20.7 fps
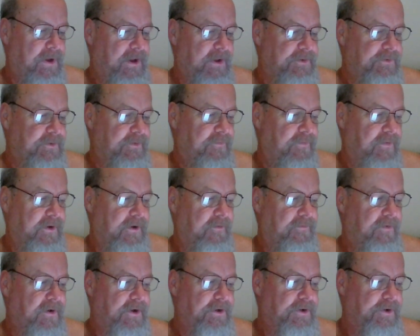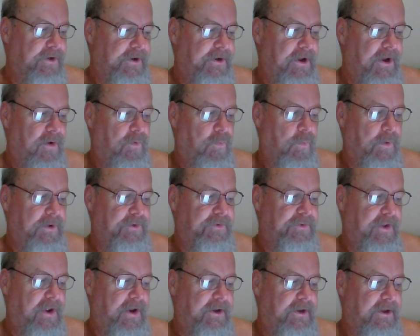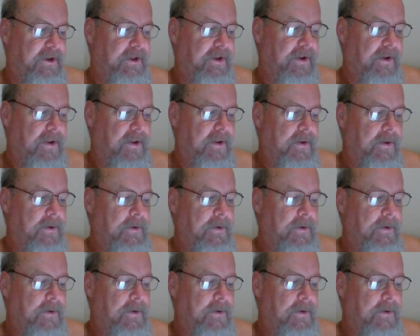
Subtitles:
be asked to verify your account when signing in.